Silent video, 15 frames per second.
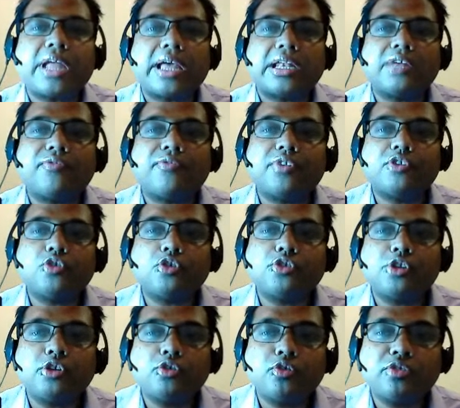enough
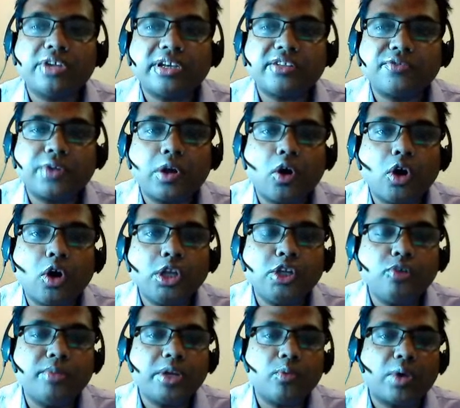resources to satisfy all
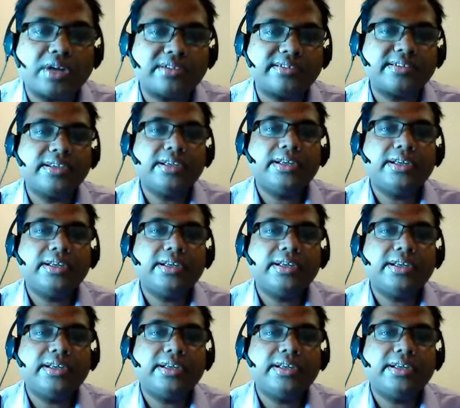human wants.